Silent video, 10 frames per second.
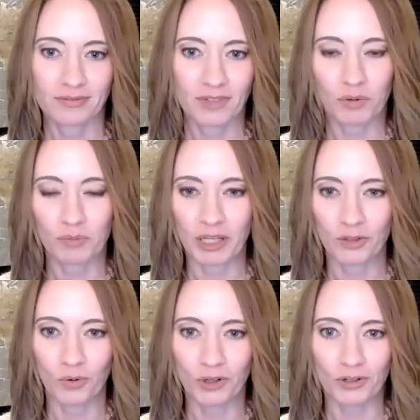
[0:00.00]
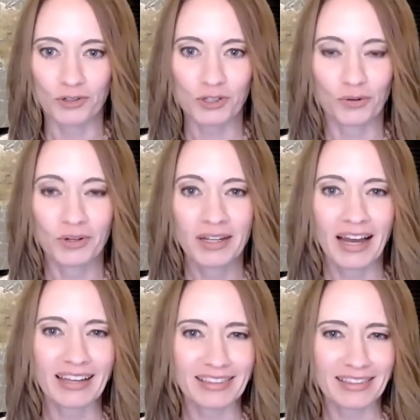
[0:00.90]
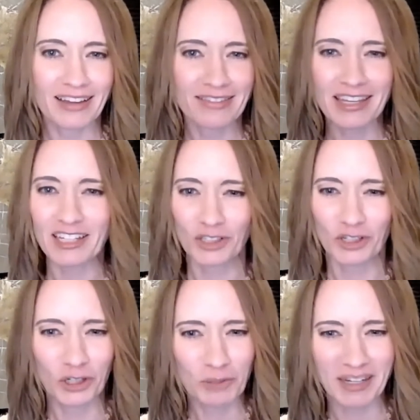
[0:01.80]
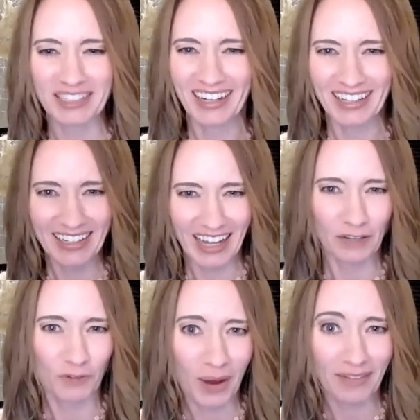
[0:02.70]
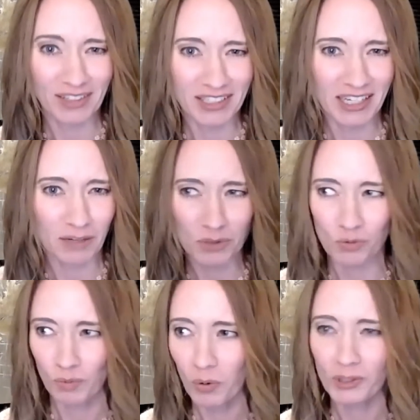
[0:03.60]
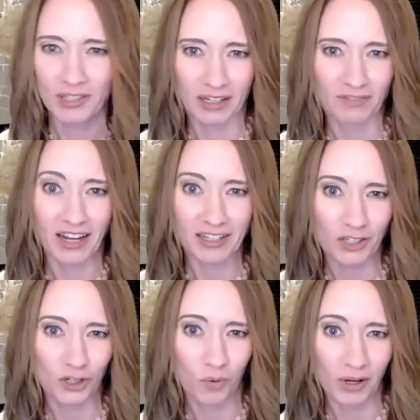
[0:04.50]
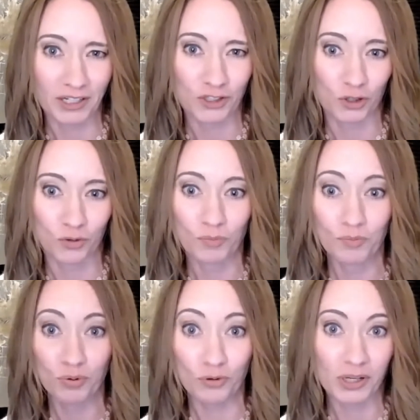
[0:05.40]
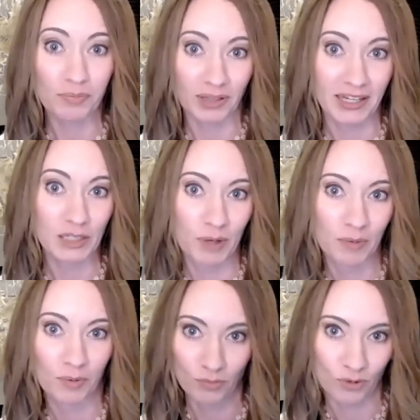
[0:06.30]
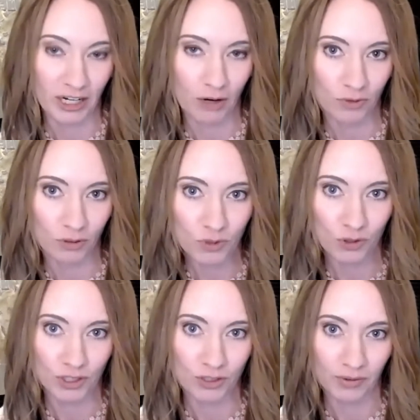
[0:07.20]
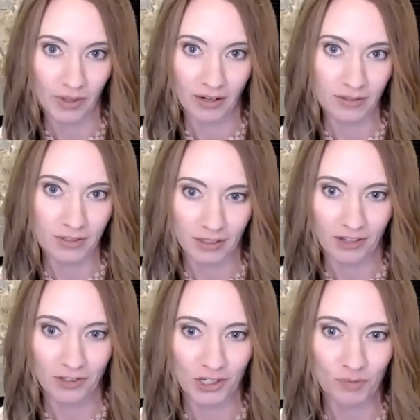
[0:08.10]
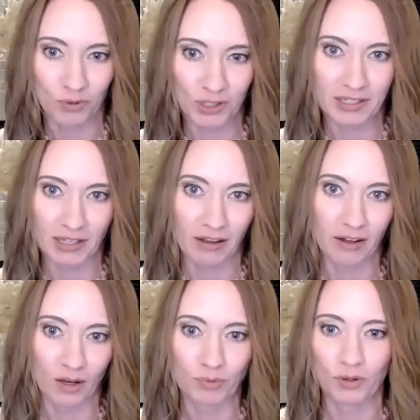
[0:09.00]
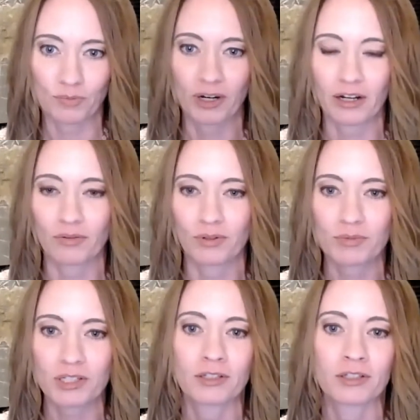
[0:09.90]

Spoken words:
it would be in order. So I think it could be done. And if you had the team's reports in advance and you wanted to pre-place people in breakout rooms, you can do that in technology, pre-set up your breakout rooms.